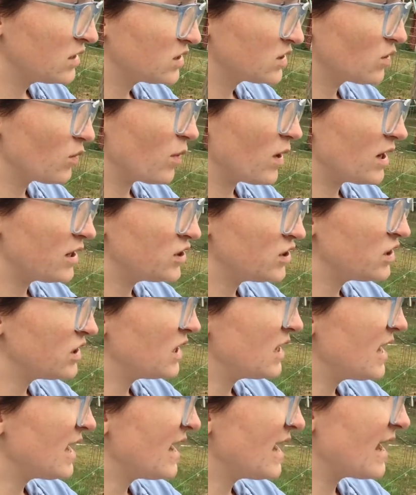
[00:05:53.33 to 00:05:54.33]
squash
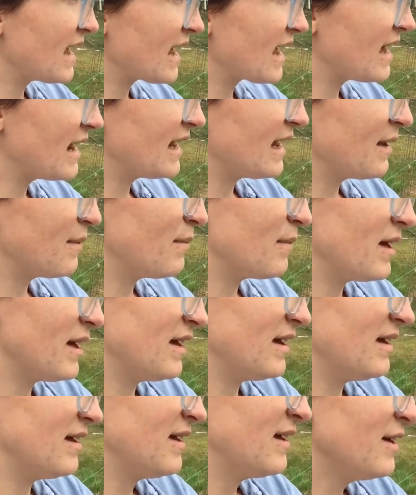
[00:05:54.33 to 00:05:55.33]
today. I got to get
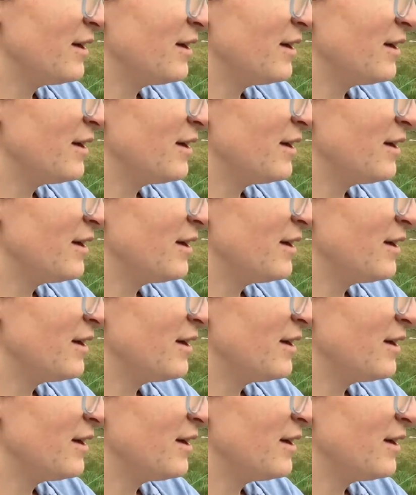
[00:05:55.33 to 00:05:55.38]
my